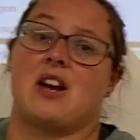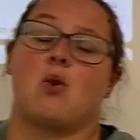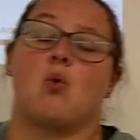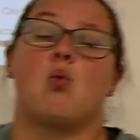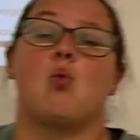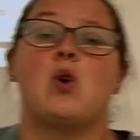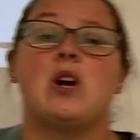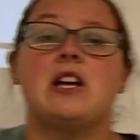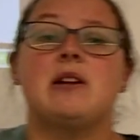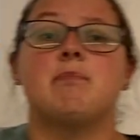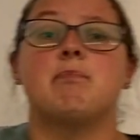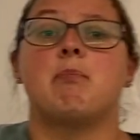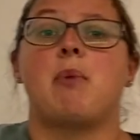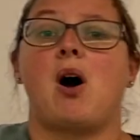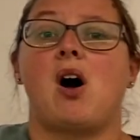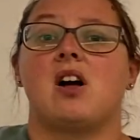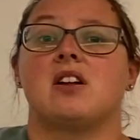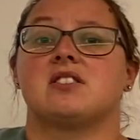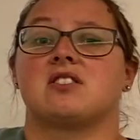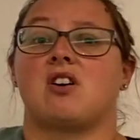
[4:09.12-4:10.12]
when
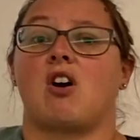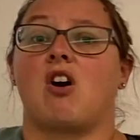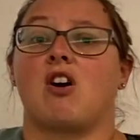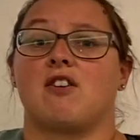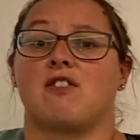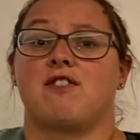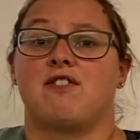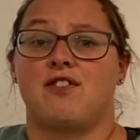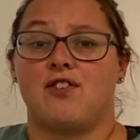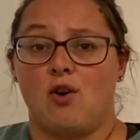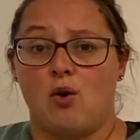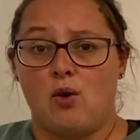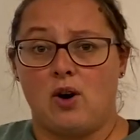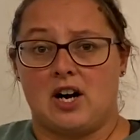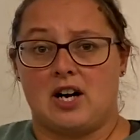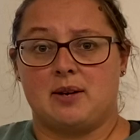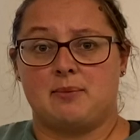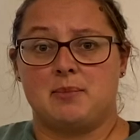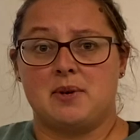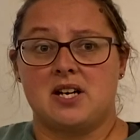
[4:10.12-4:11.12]
bonds are
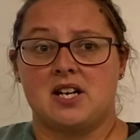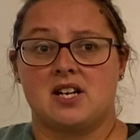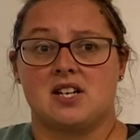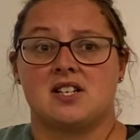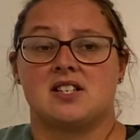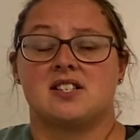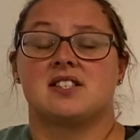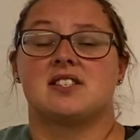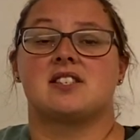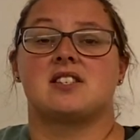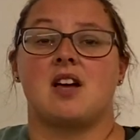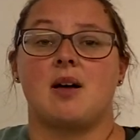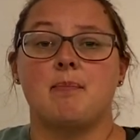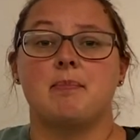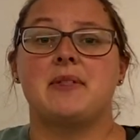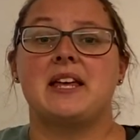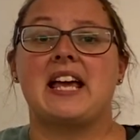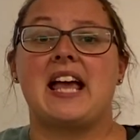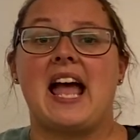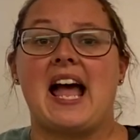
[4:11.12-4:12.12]
formed,
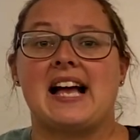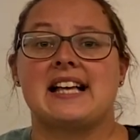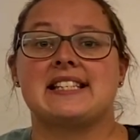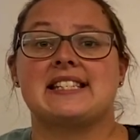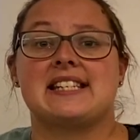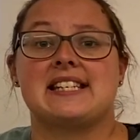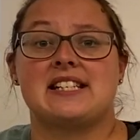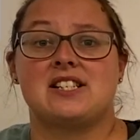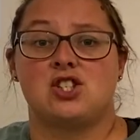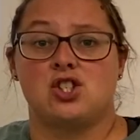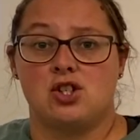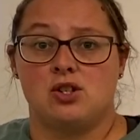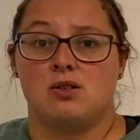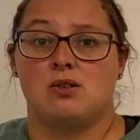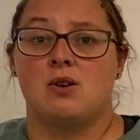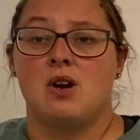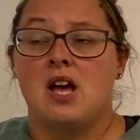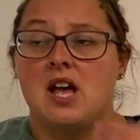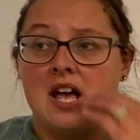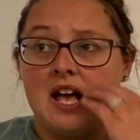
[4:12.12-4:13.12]
something has
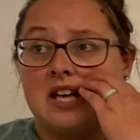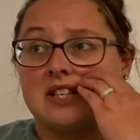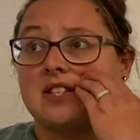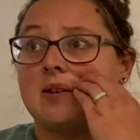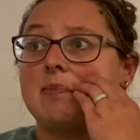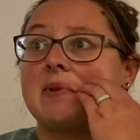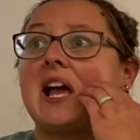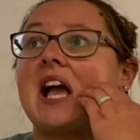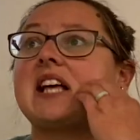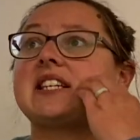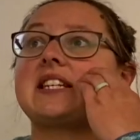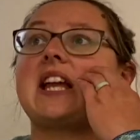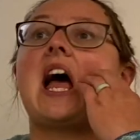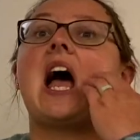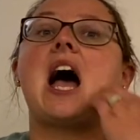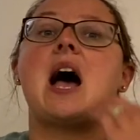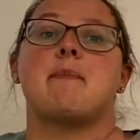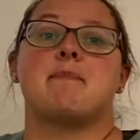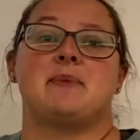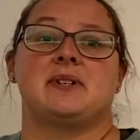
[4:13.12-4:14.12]
to
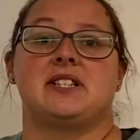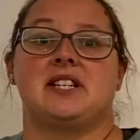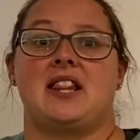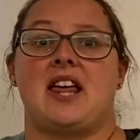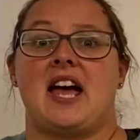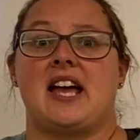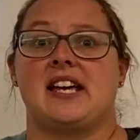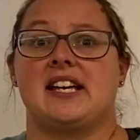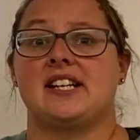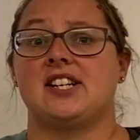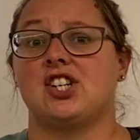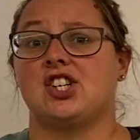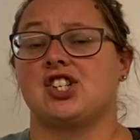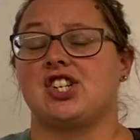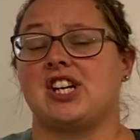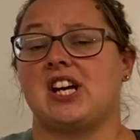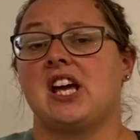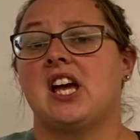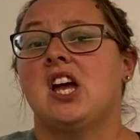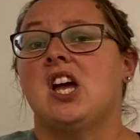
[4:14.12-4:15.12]
happen to that
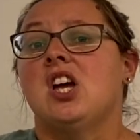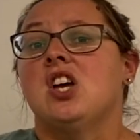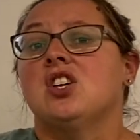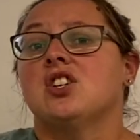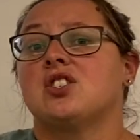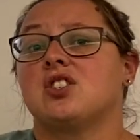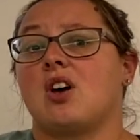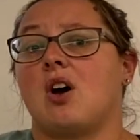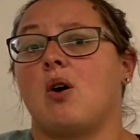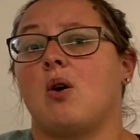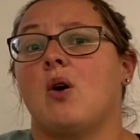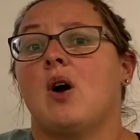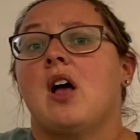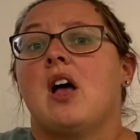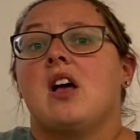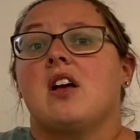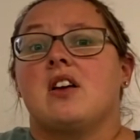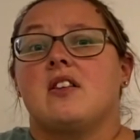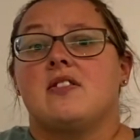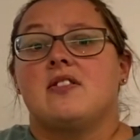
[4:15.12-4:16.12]
energy. So
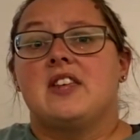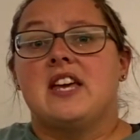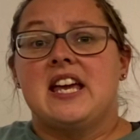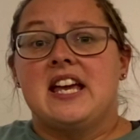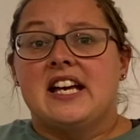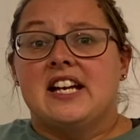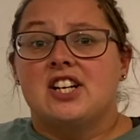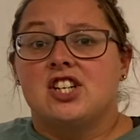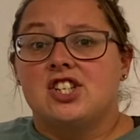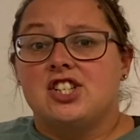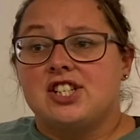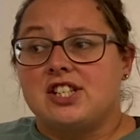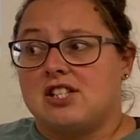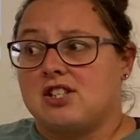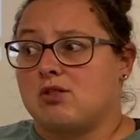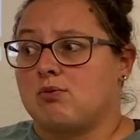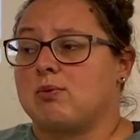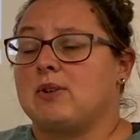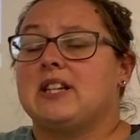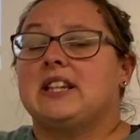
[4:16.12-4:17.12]
the energy is
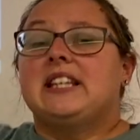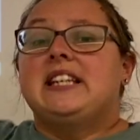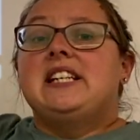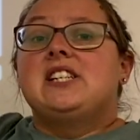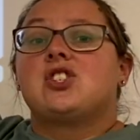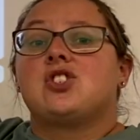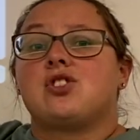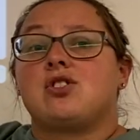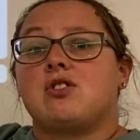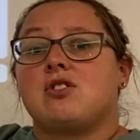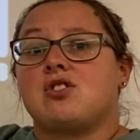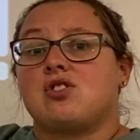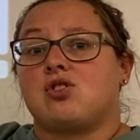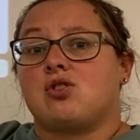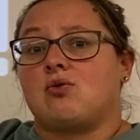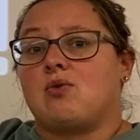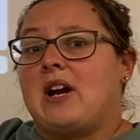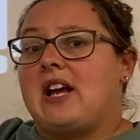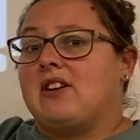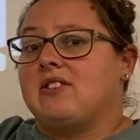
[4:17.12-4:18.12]
released to the
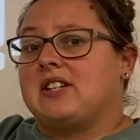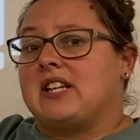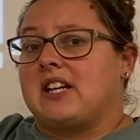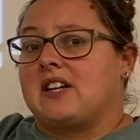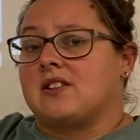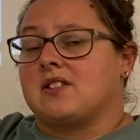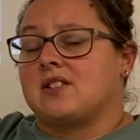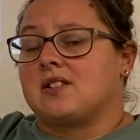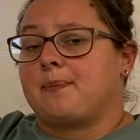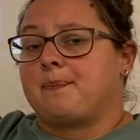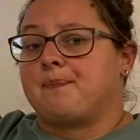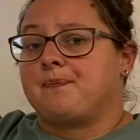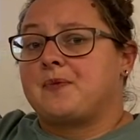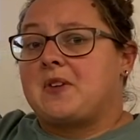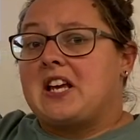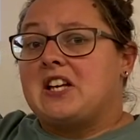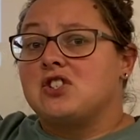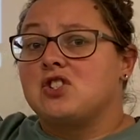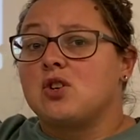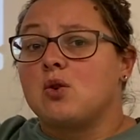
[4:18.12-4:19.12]
surroundings.
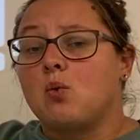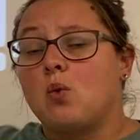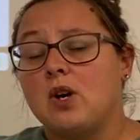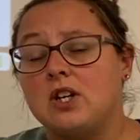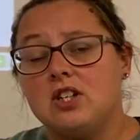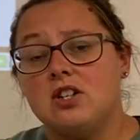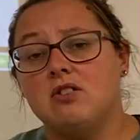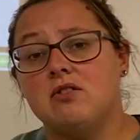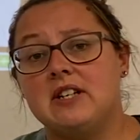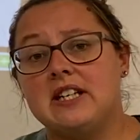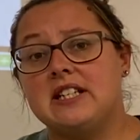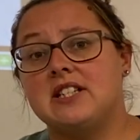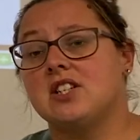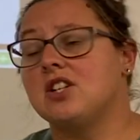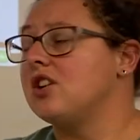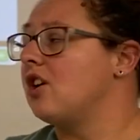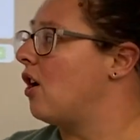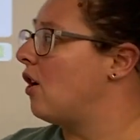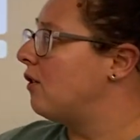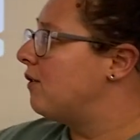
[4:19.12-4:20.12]
And so what you need to
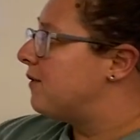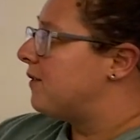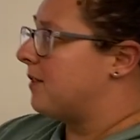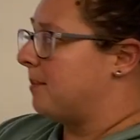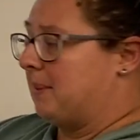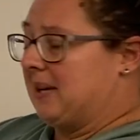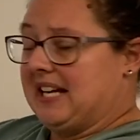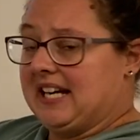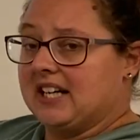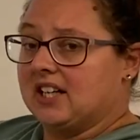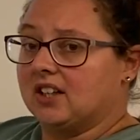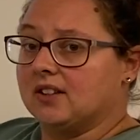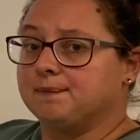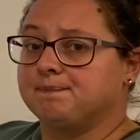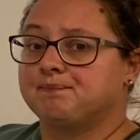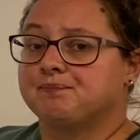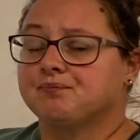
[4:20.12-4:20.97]
know from here